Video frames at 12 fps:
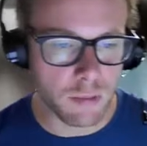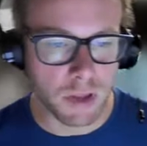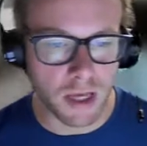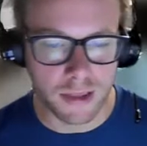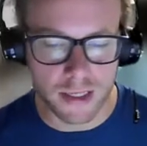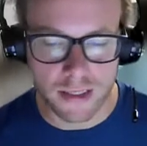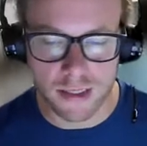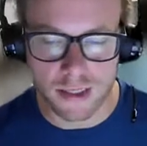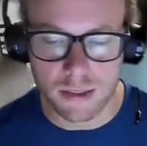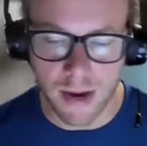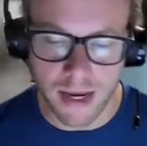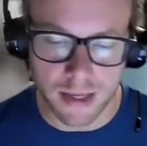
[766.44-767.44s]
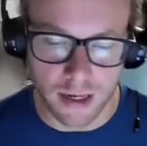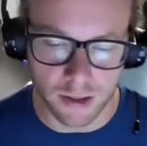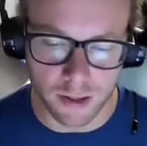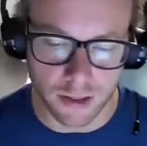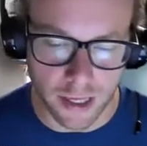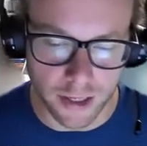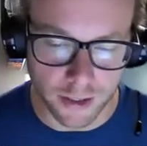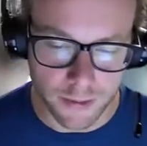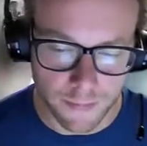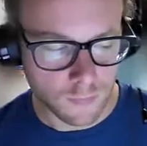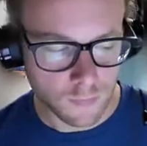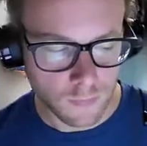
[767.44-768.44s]
plug this into my calculator.
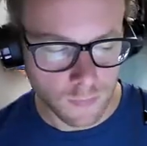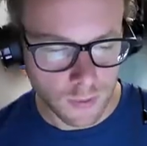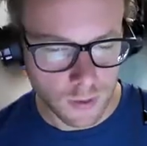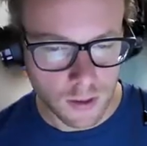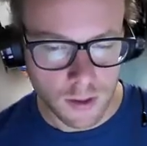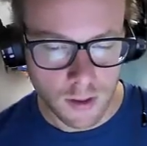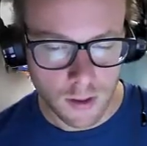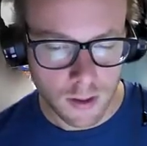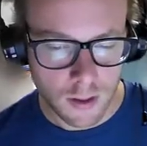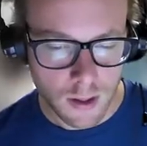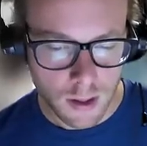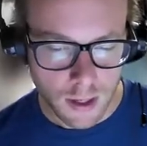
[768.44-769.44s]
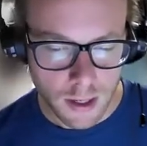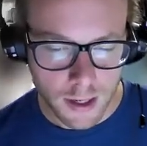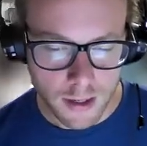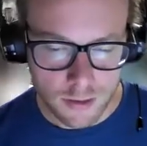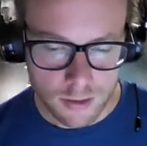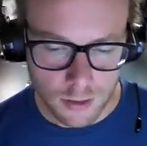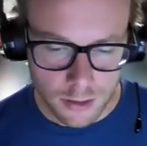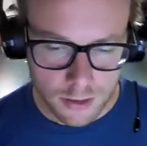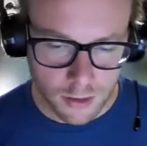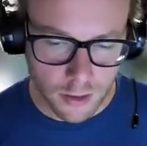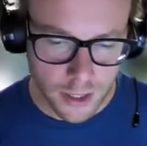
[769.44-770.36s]
And so let's go